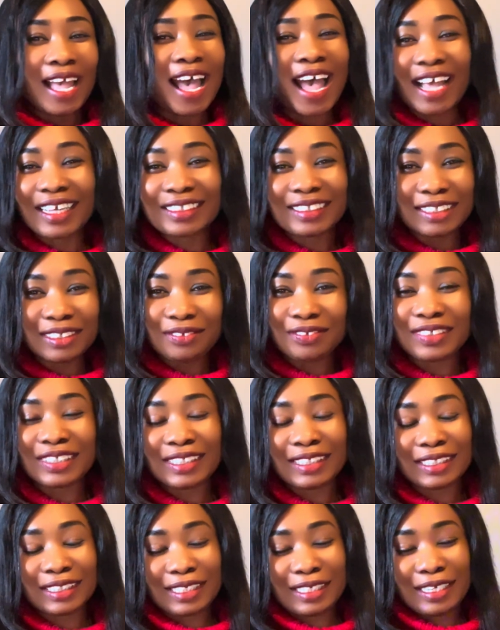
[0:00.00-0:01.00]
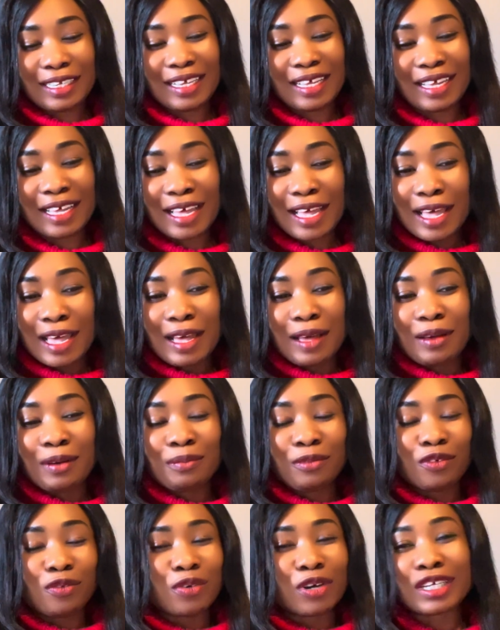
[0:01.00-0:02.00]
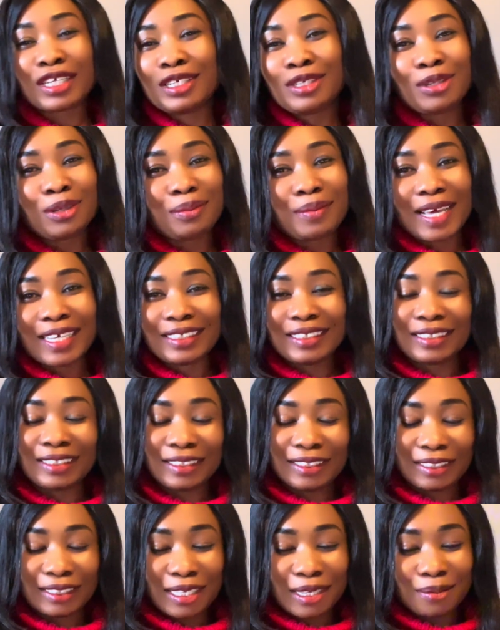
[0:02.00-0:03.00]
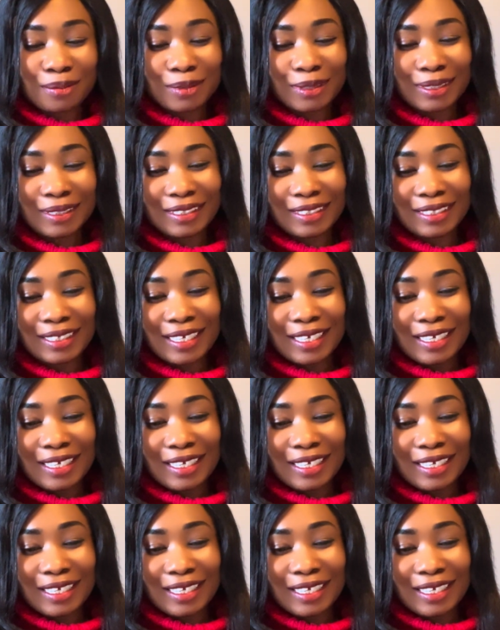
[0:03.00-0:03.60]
activity working on my systems